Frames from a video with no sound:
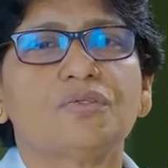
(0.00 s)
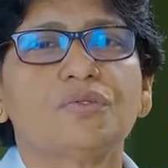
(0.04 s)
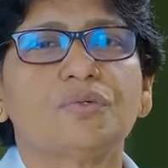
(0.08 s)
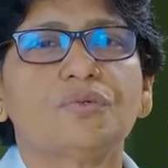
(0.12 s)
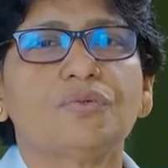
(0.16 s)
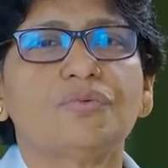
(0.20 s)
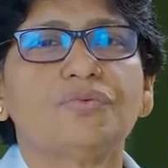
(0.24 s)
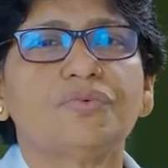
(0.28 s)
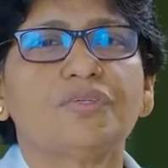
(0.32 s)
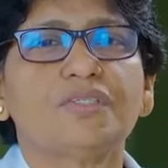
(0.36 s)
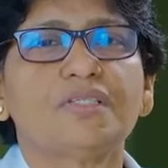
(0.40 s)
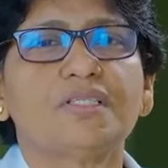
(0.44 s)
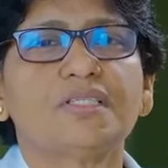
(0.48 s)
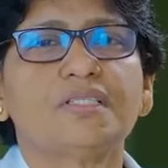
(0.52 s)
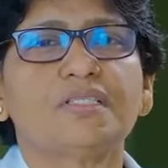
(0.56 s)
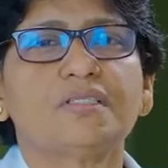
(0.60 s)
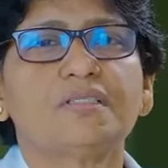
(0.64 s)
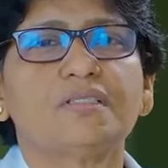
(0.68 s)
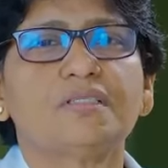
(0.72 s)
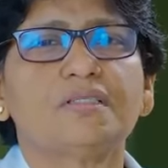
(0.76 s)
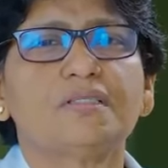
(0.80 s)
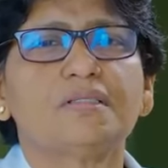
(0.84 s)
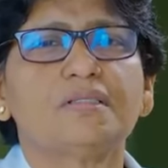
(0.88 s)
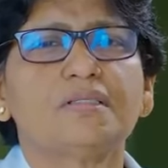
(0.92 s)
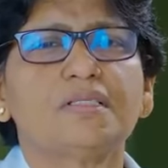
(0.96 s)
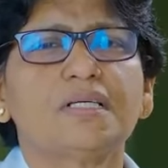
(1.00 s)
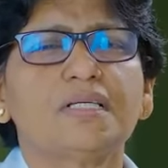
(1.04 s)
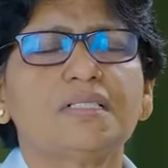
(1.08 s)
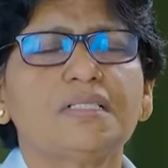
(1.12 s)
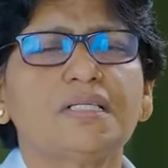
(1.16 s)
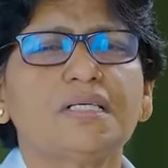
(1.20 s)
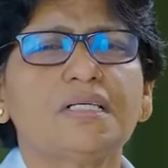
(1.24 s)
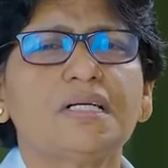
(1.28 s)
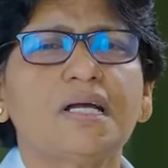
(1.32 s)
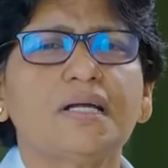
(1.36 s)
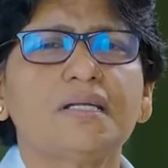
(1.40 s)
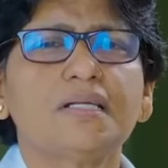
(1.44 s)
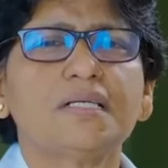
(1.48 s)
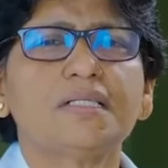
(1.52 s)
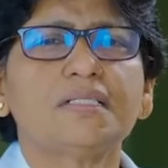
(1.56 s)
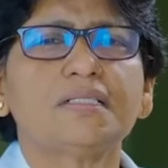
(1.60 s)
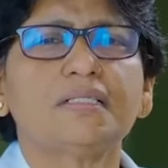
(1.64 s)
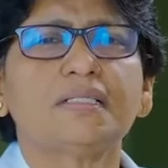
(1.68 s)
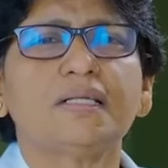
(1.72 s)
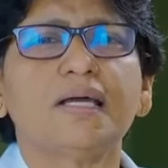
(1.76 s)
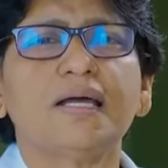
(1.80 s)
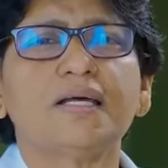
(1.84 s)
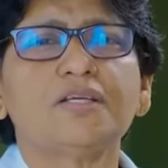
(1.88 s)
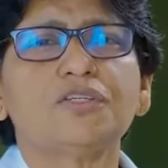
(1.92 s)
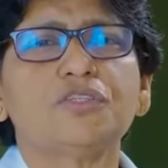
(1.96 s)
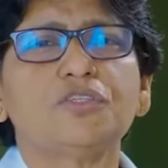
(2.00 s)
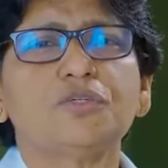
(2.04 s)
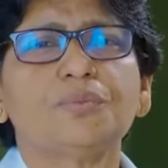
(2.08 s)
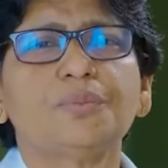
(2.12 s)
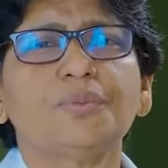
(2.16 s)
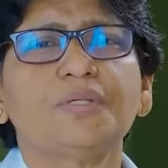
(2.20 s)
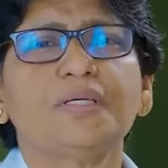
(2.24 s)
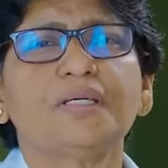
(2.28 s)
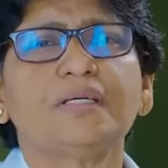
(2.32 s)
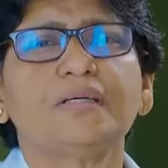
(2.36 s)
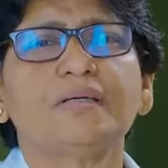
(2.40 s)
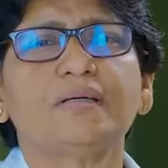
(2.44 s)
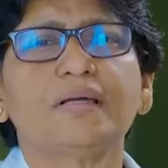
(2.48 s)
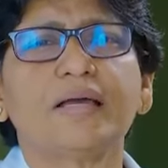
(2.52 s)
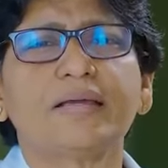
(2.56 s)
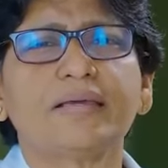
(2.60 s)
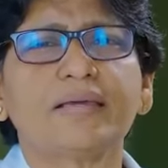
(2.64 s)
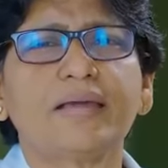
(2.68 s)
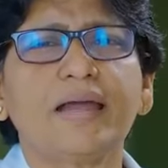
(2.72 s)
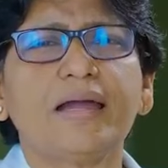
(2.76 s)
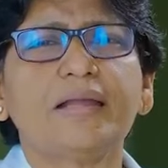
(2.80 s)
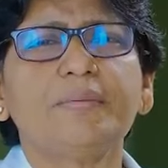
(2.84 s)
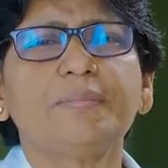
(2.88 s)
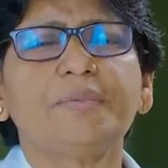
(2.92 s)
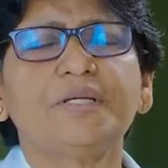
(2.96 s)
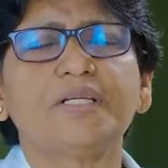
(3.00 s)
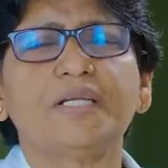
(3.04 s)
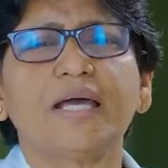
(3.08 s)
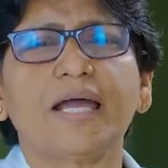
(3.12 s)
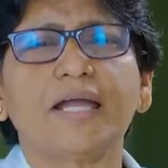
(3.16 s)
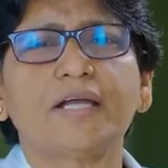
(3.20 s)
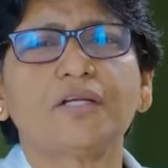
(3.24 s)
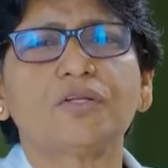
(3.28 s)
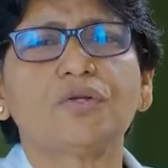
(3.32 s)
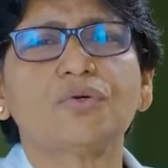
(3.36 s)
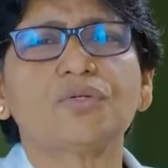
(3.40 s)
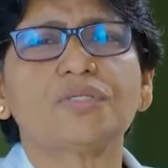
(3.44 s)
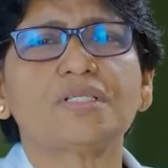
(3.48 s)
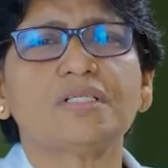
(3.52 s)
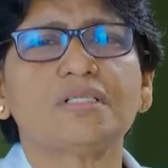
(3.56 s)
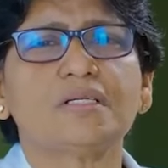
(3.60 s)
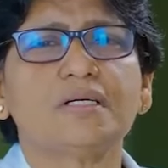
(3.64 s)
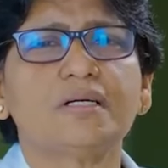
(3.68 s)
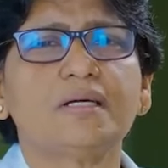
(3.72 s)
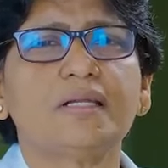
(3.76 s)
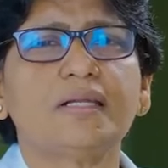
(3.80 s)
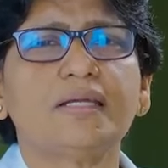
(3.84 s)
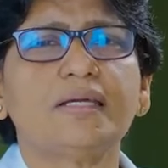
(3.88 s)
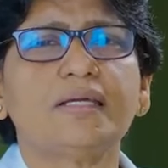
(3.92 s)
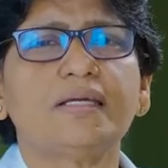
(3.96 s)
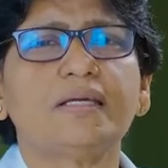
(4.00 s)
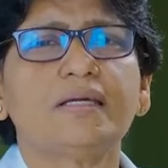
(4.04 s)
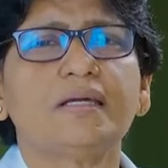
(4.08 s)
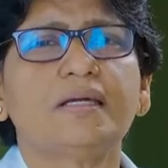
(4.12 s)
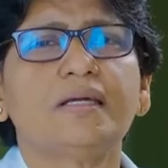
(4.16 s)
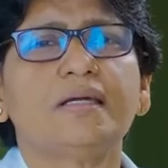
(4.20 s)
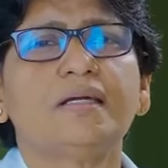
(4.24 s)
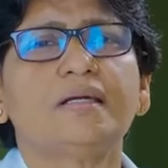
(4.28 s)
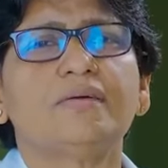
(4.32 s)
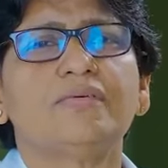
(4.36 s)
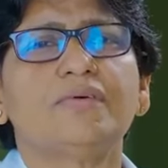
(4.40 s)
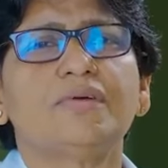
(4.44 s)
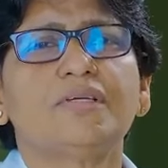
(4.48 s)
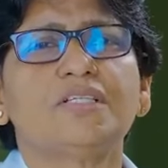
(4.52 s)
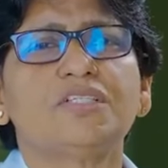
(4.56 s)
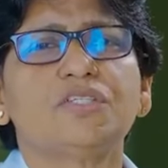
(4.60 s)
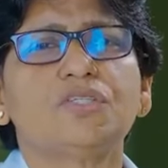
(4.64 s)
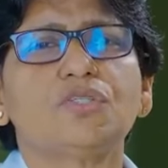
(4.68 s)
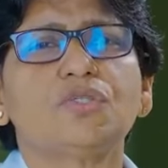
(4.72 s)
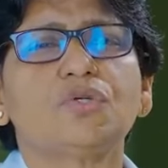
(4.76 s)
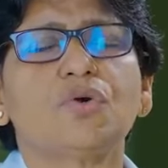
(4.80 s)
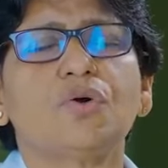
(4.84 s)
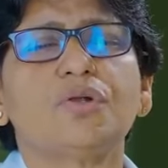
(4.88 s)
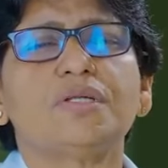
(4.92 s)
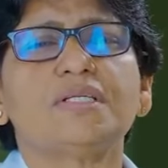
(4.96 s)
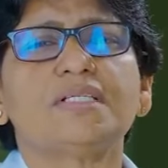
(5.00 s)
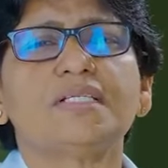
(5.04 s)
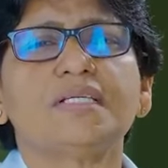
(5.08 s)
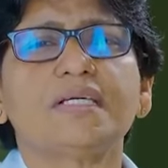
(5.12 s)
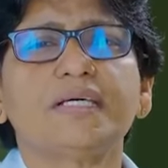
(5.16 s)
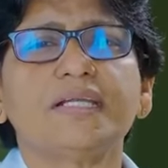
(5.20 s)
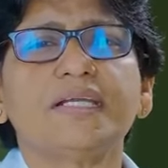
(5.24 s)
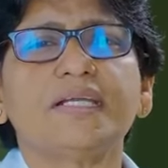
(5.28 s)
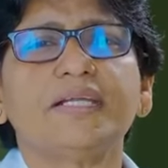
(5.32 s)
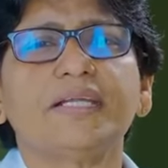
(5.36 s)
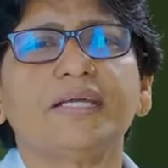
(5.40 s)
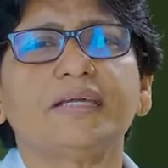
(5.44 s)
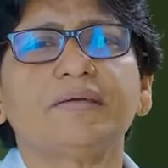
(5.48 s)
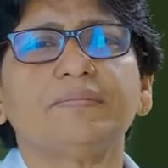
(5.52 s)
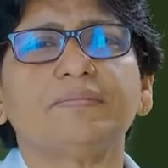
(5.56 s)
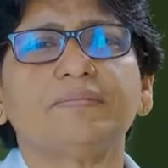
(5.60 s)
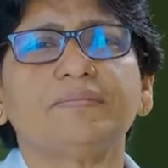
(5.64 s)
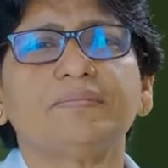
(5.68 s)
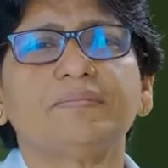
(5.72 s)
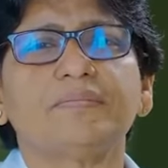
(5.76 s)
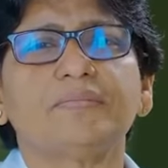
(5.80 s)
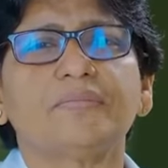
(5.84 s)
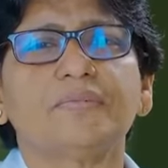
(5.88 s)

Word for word: So with such a condition has to be can be diagnosed early, which is called screening.